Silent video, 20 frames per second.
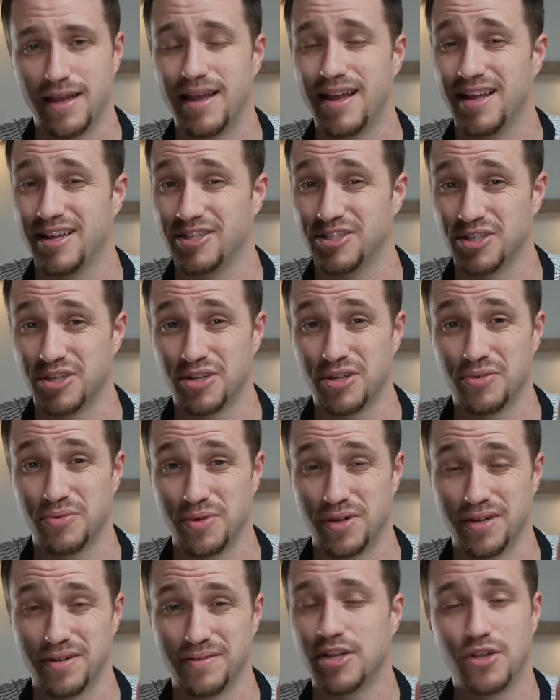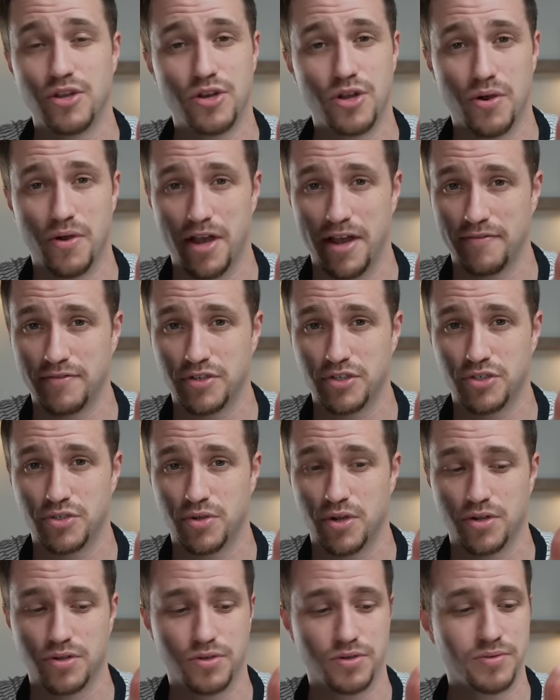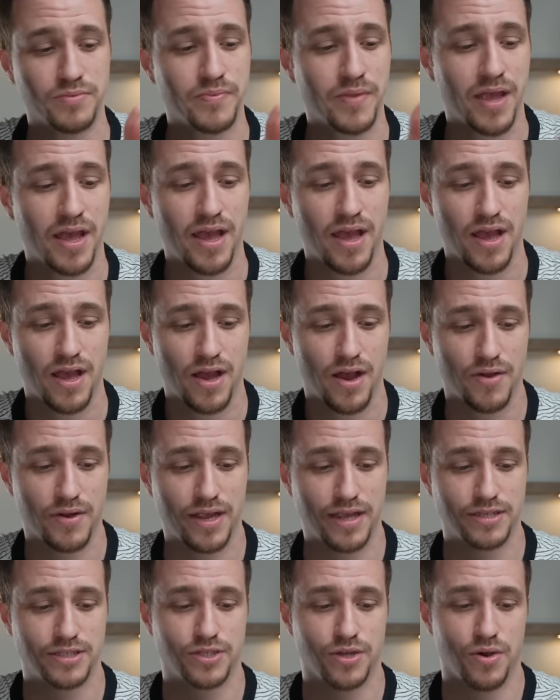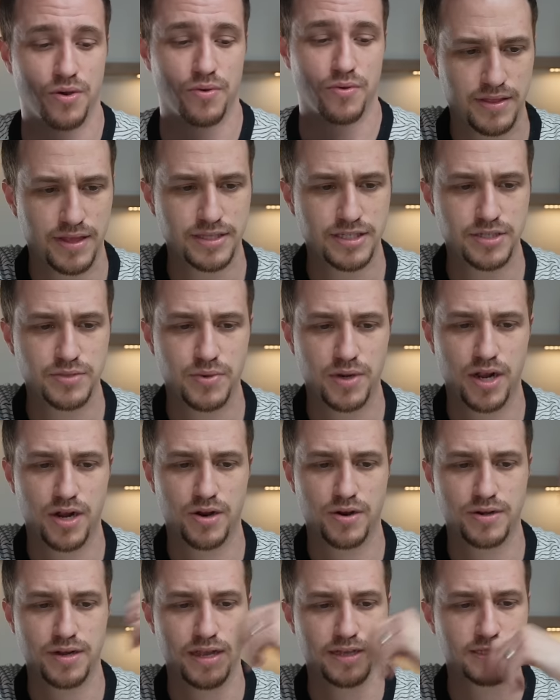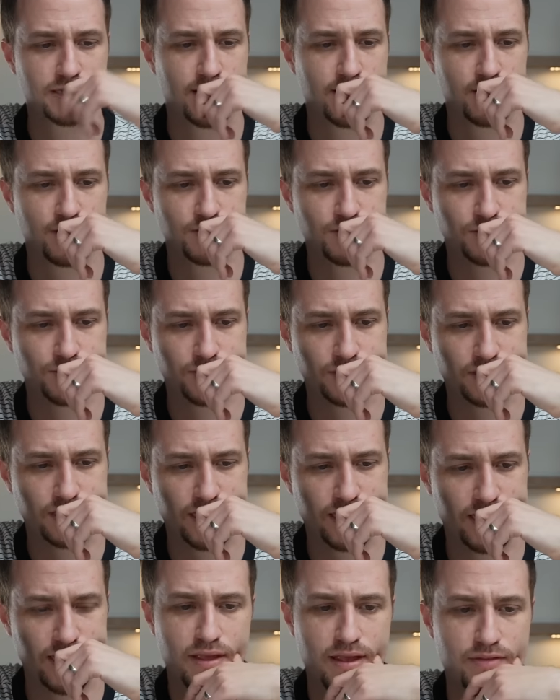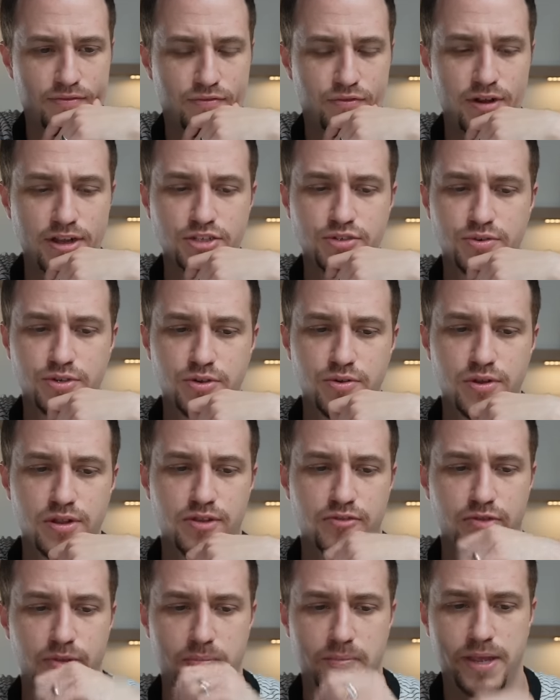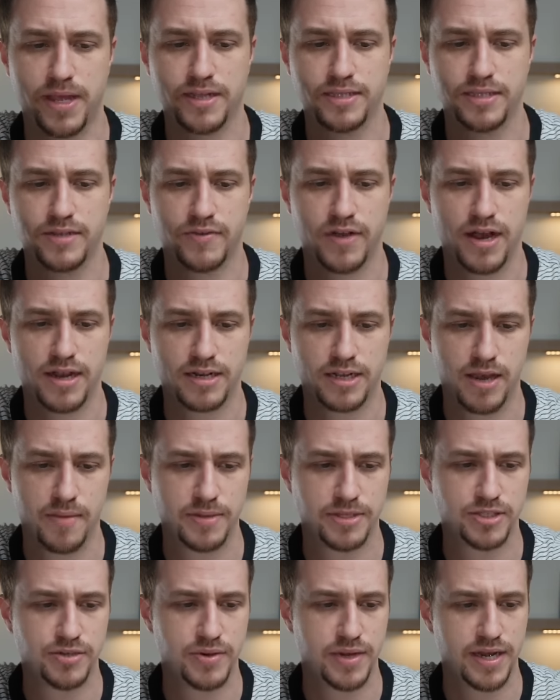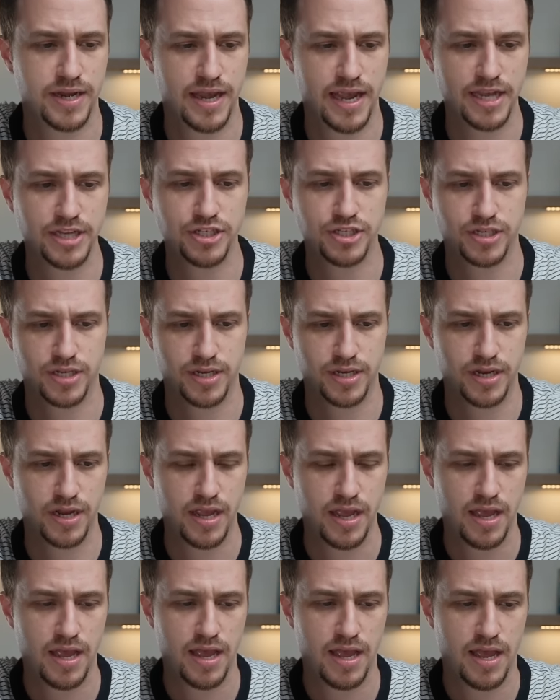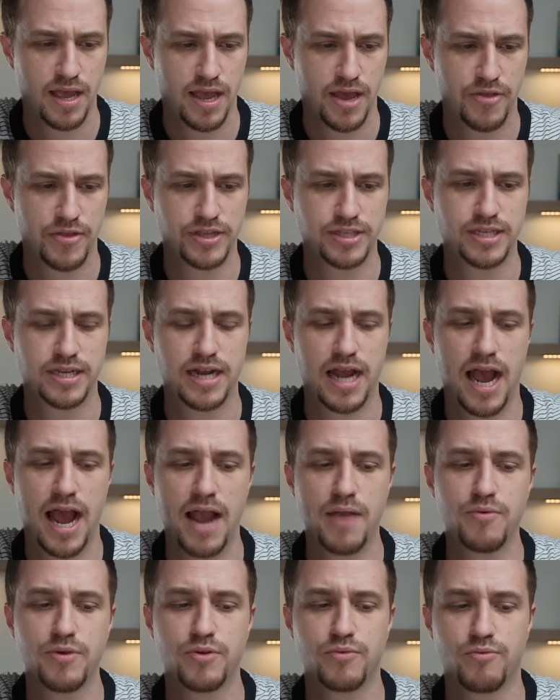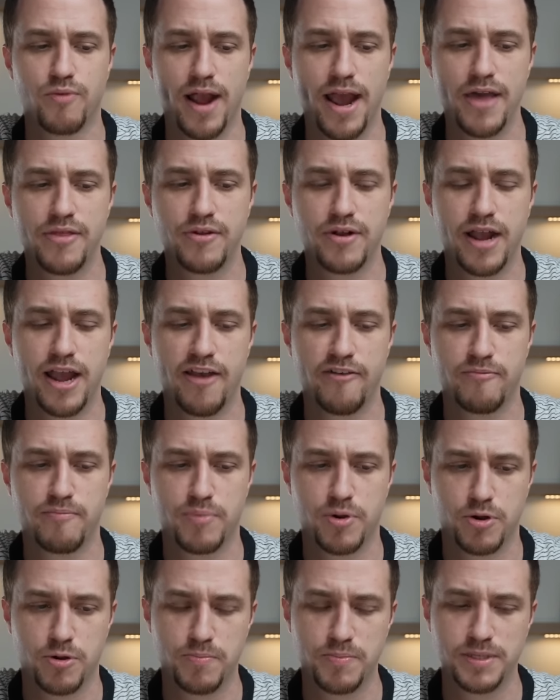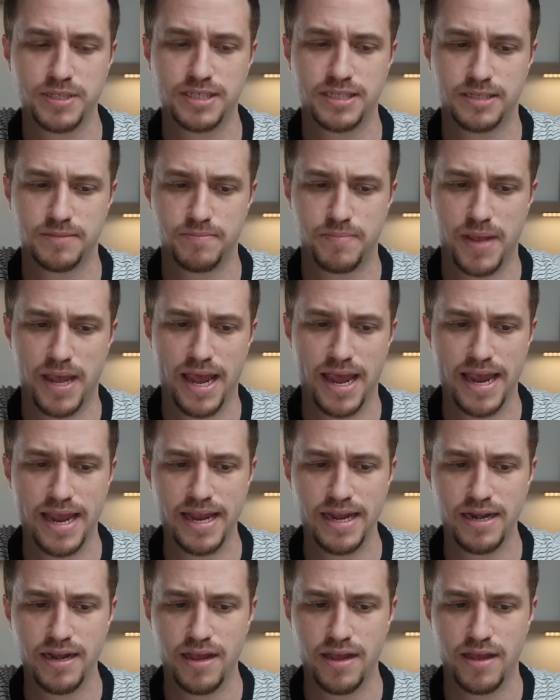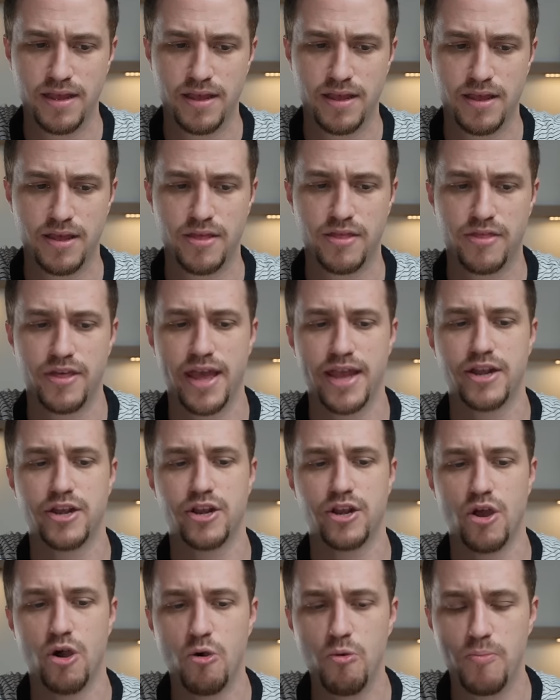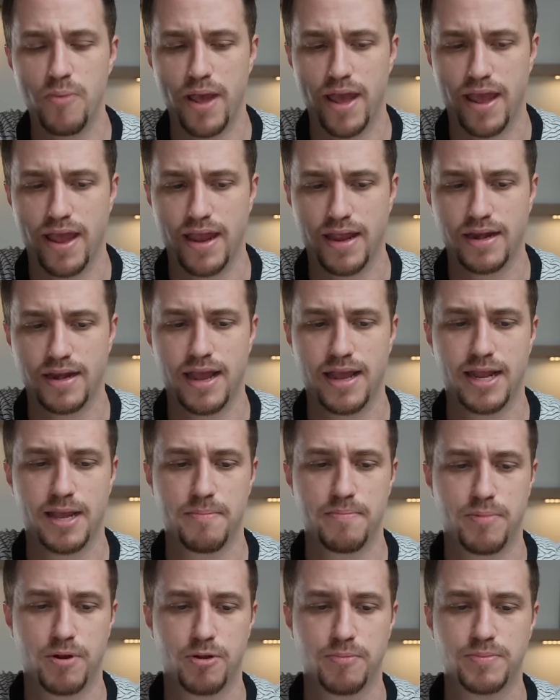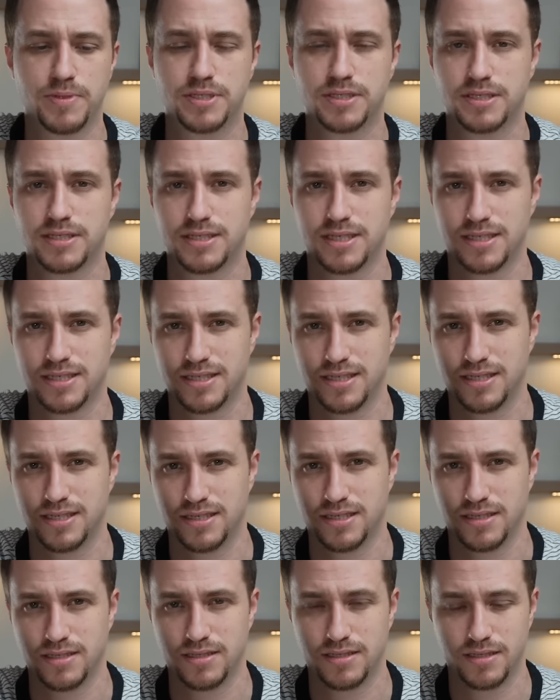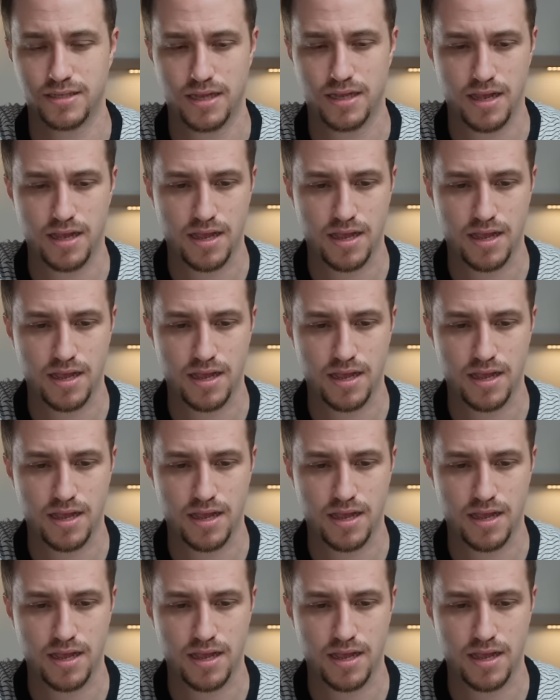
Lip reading: And it's a good one. You don't have to struggle. Okay, so this is what I heard next. I heard the Lord say, a fresh renewal of the peace of God coming to a nation. And then he said, I would rather have purpose in pain than no pain and a purposeless existence.